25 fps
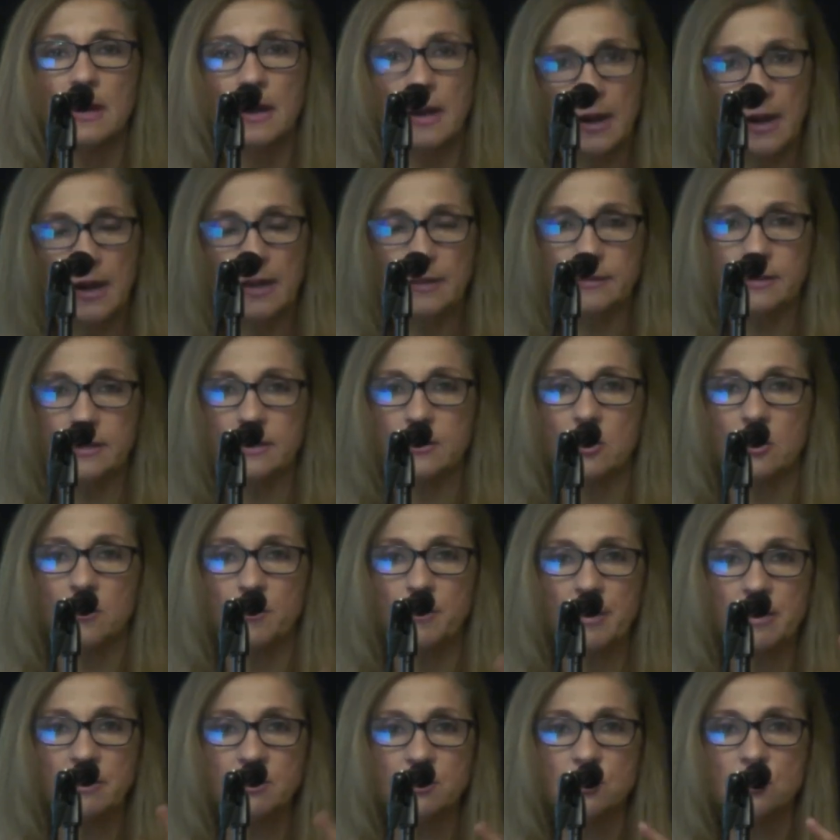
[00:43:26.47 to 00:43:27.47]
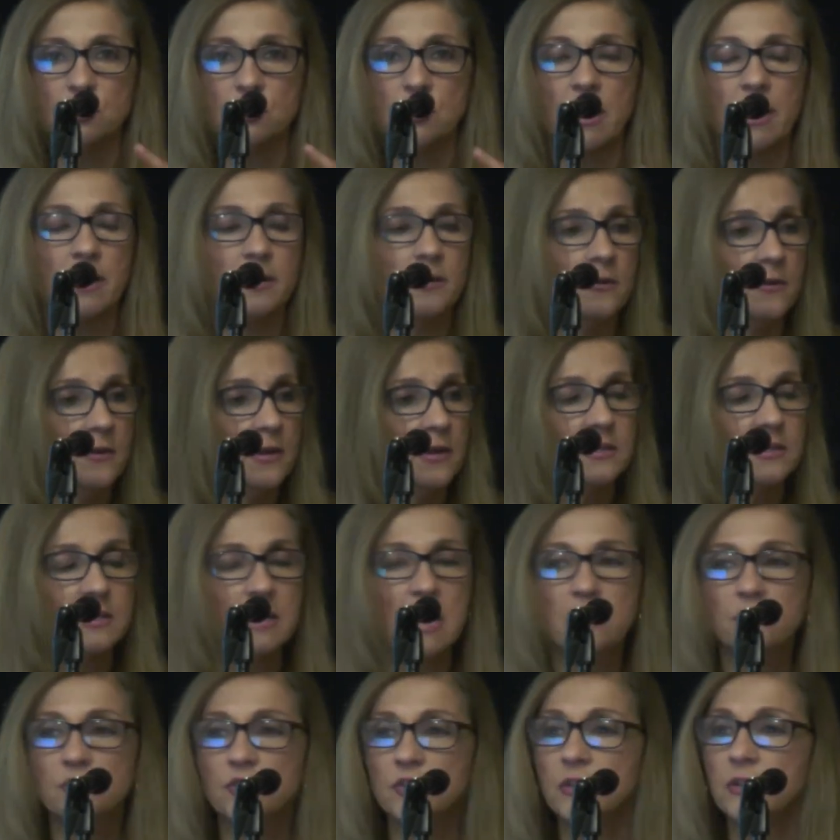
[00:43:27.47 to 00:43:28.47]
I think our best trainer
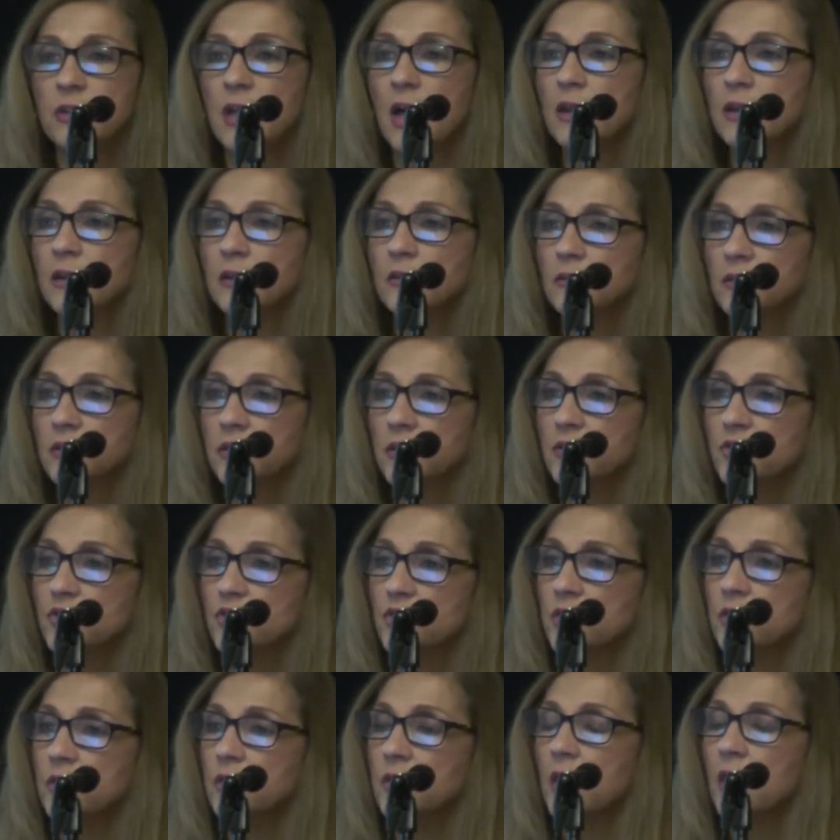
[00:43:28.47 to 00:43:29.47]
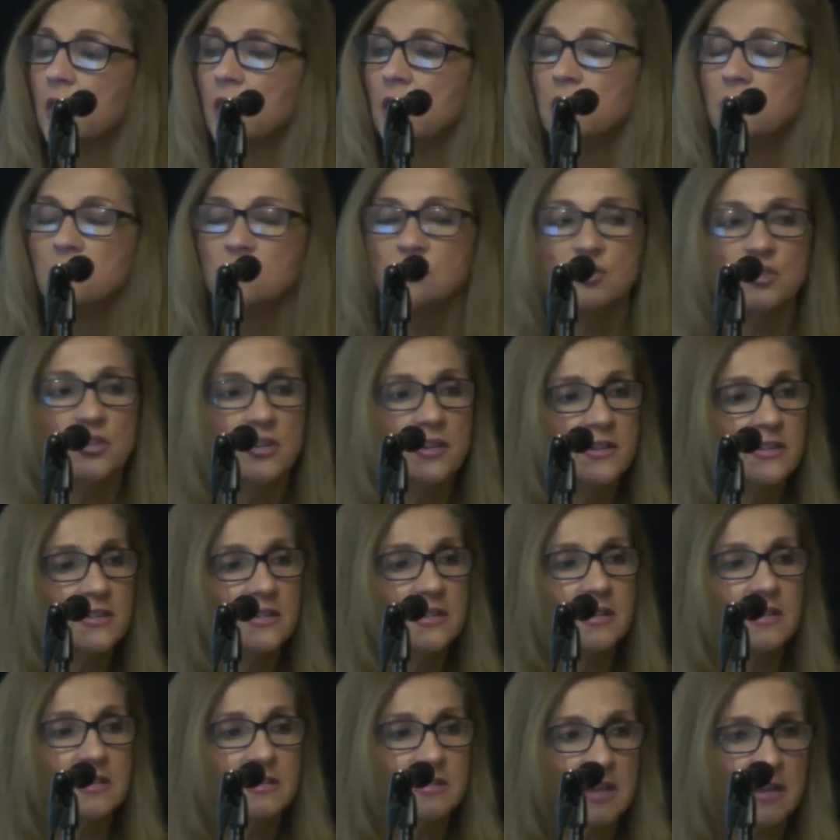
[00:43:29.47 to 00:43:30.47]
is actually not a clinician. She
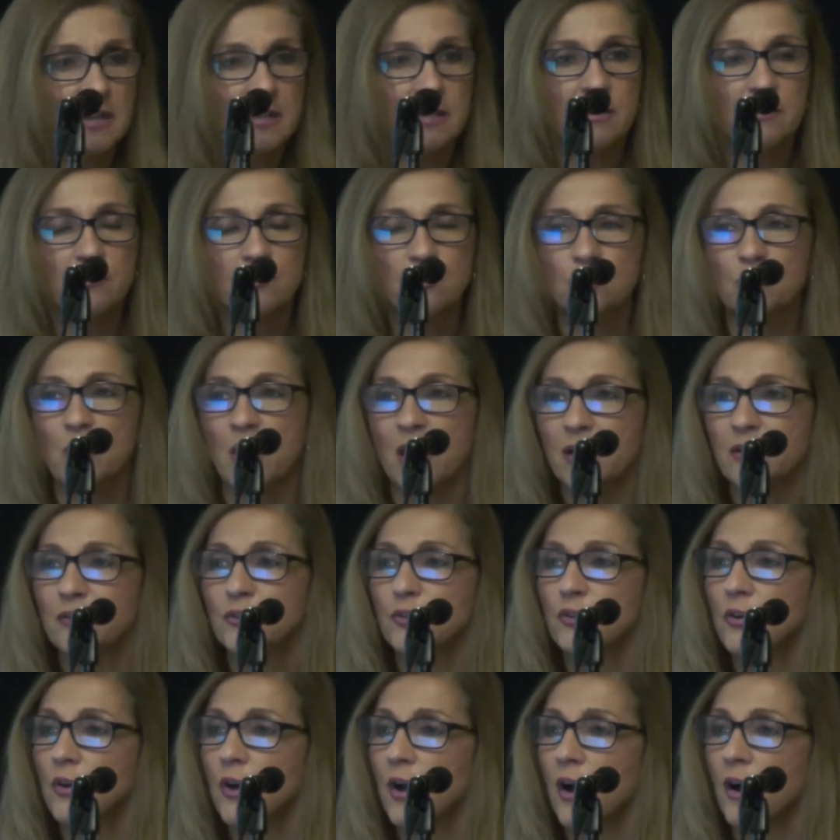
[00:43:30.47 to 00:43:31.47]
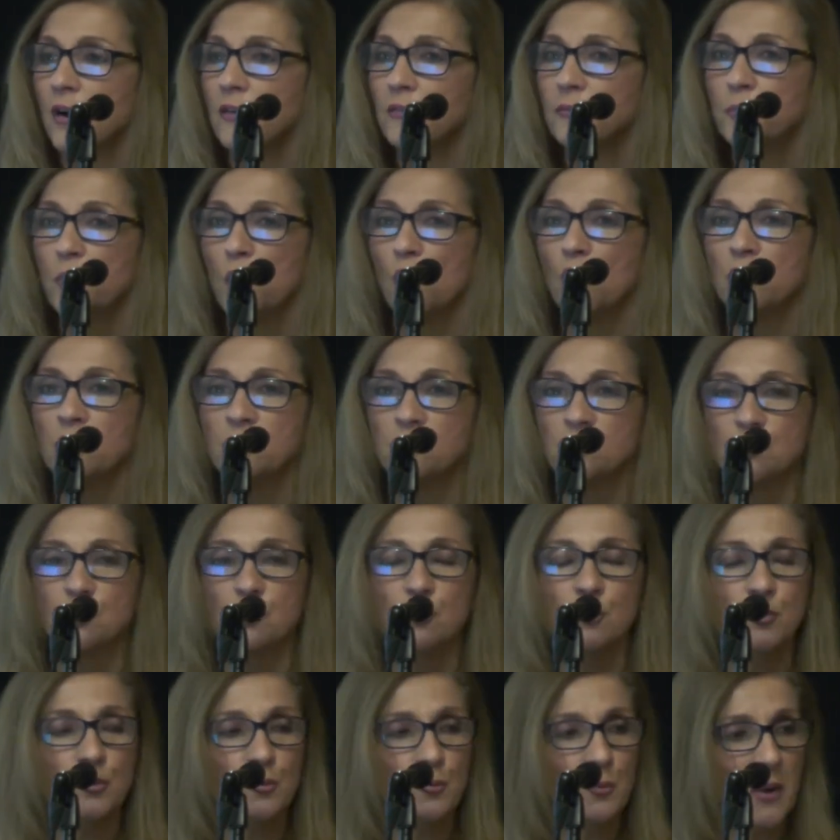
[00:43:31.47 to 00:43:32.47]
is the executive director of Parks
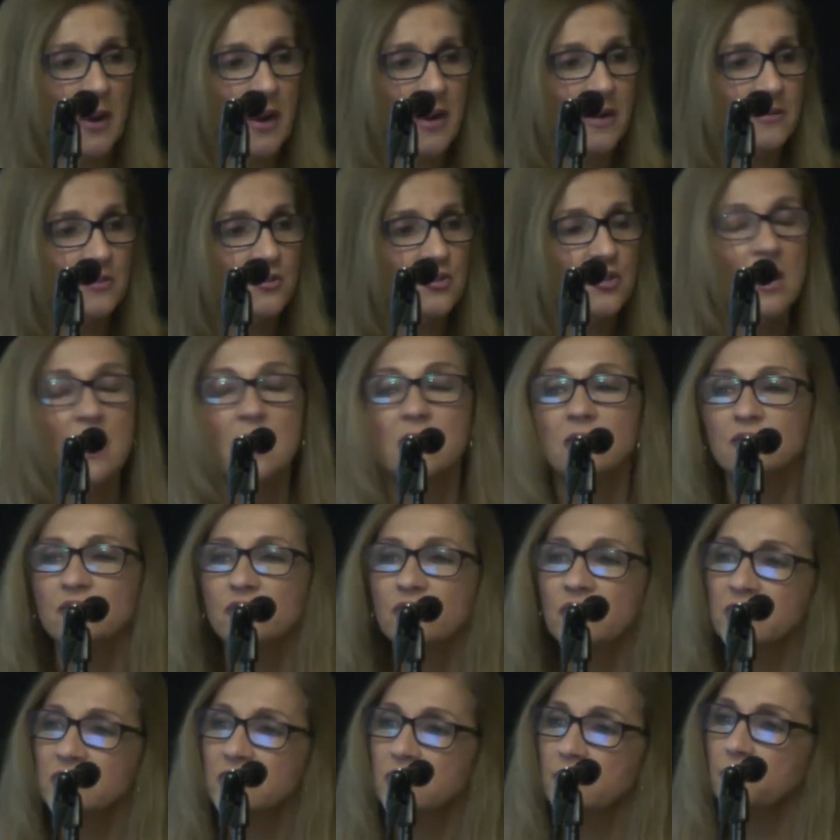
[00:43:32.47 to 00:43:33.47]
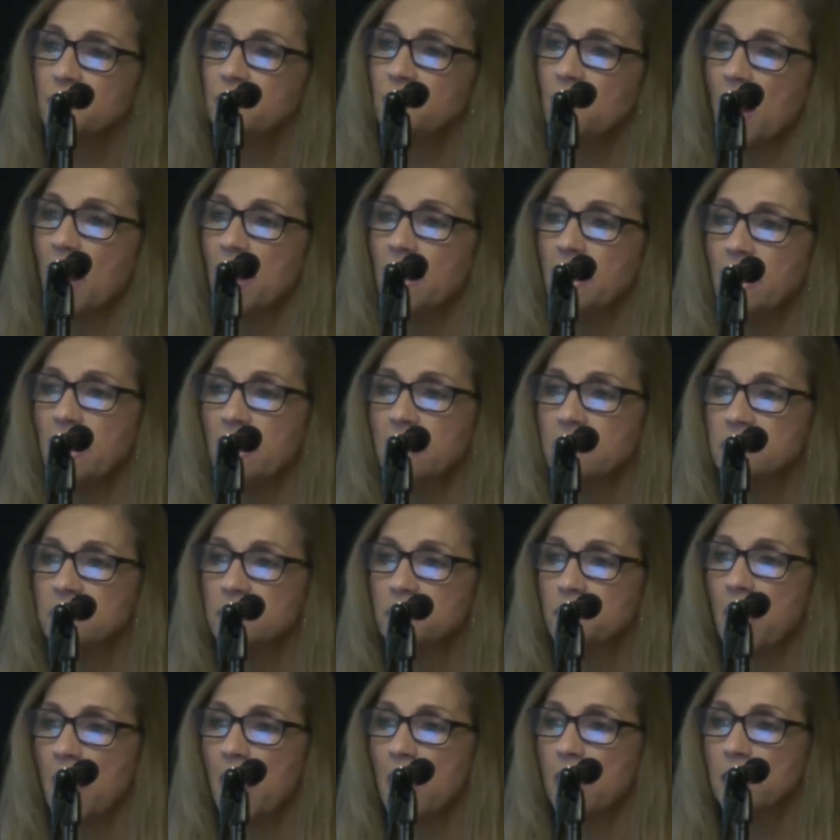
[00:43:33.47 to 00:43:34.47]
Youth Ranch. She has a
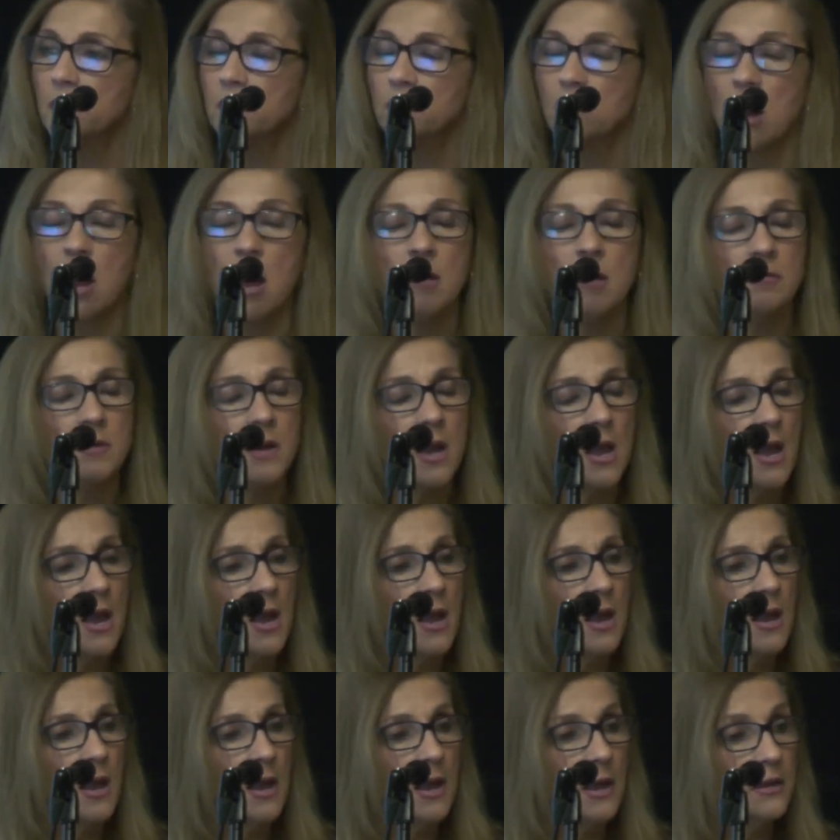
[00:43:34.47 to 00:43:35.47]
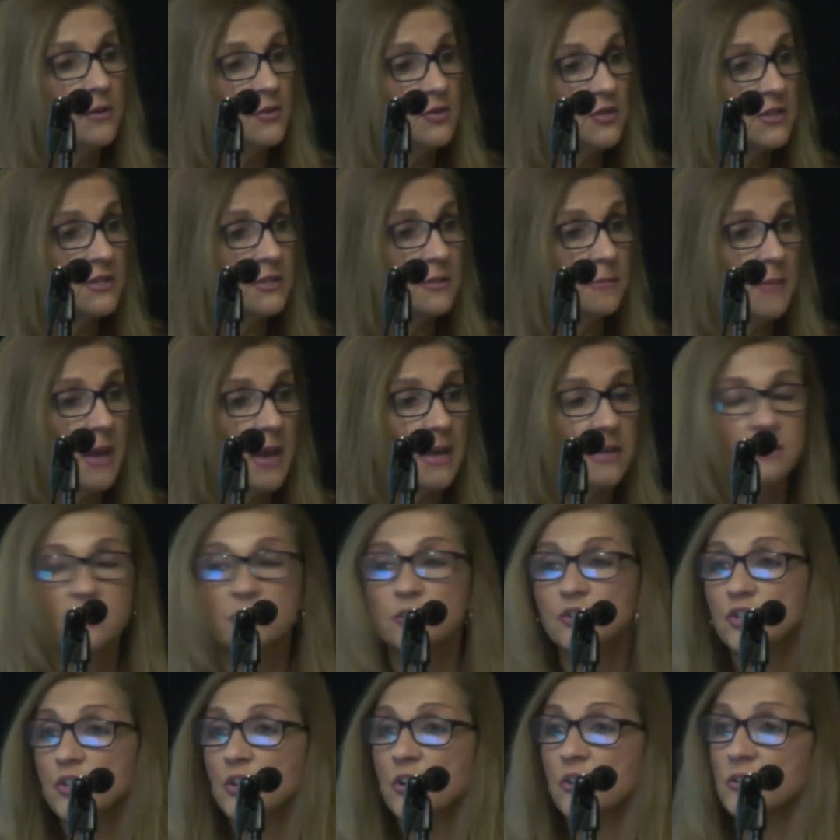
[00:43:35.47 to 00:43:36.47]
finance background, and she's
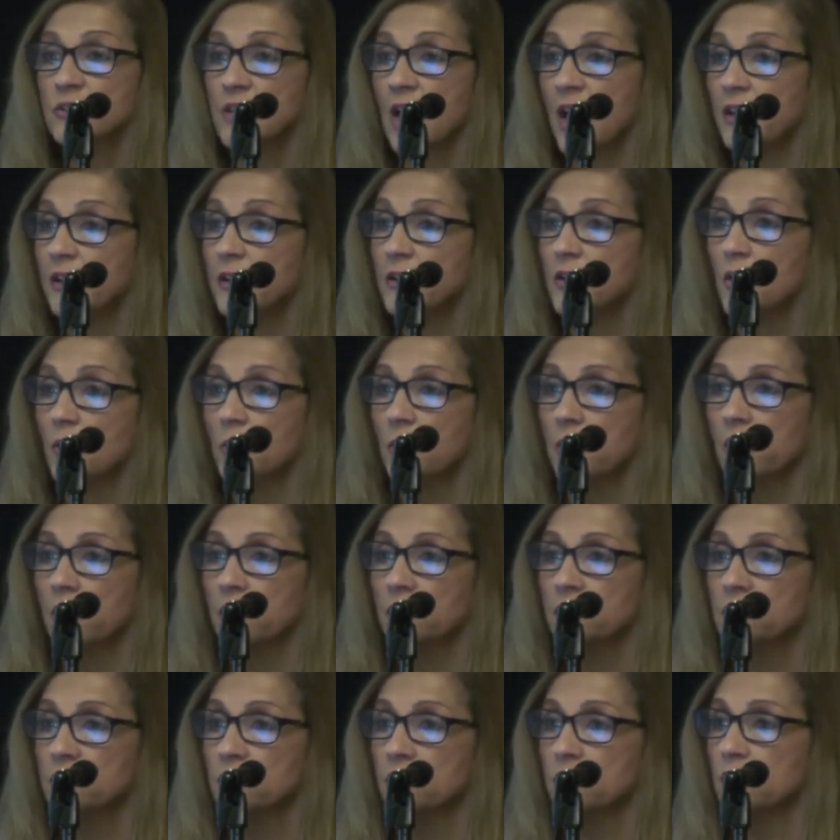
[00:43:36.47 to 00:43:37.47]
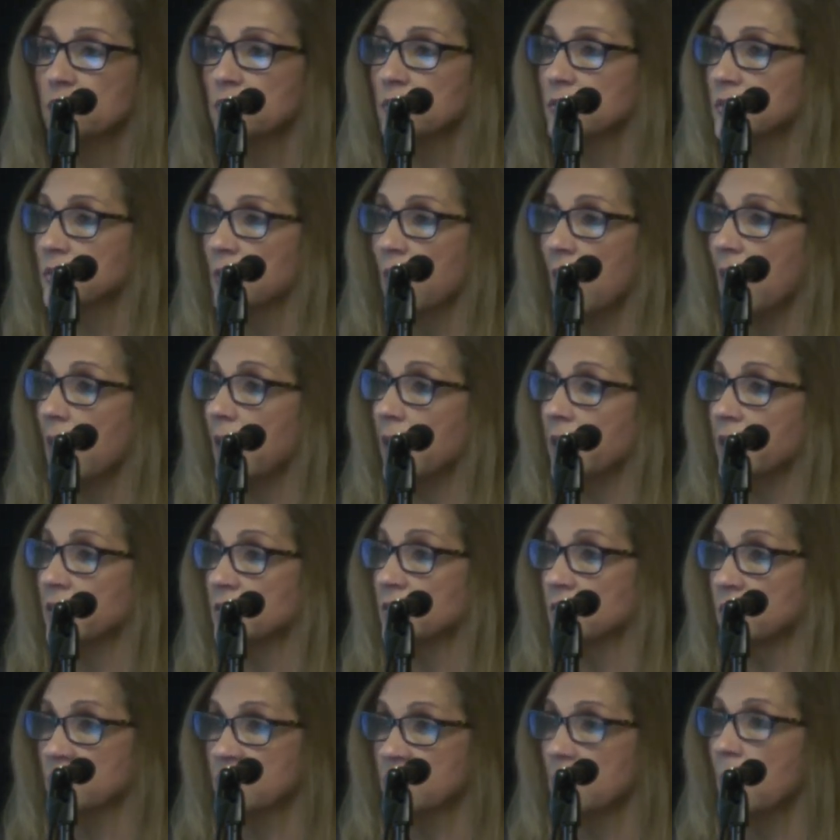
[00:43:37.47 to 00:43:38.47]
amazing. She goes, I didn't know what else to do, so I had
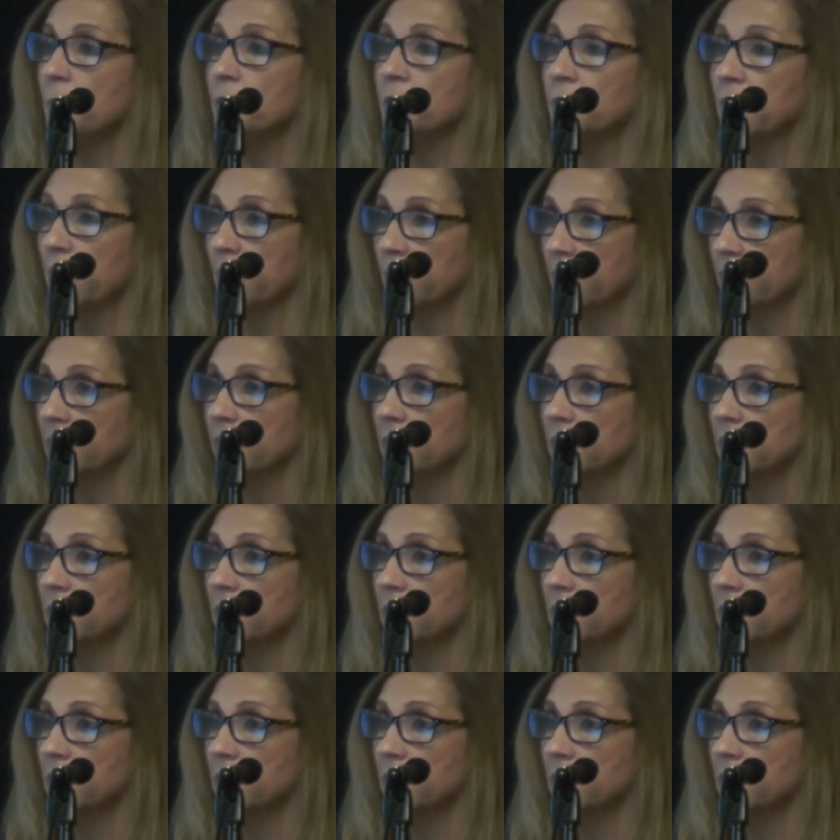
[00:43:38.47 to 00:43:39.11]
to do something.